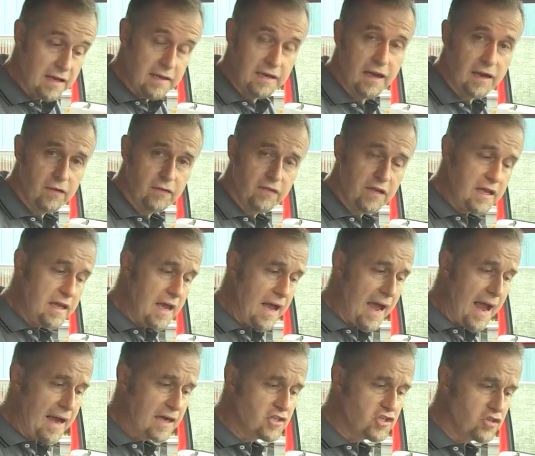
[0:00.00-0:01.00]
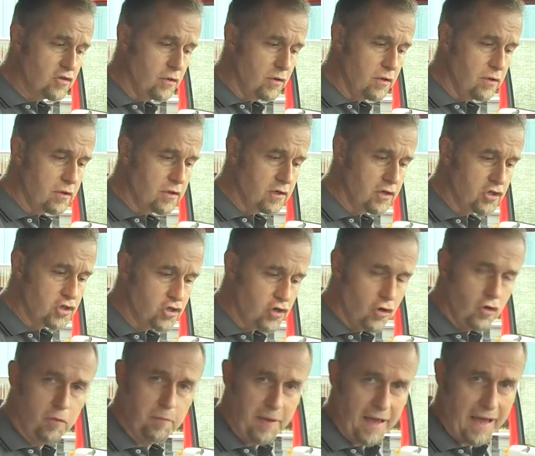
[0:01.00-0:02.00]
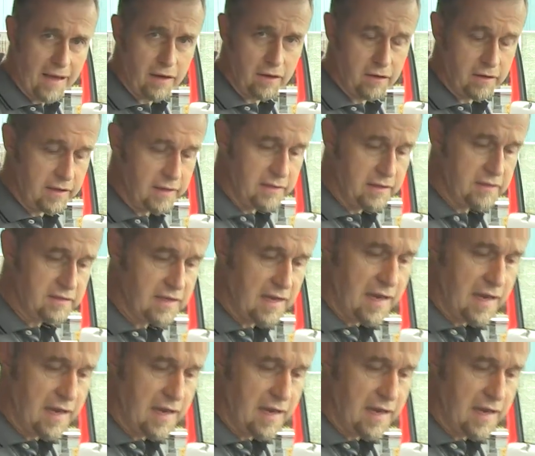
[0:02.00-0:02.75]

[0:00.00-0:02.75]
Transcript: Now, the actual control panel in this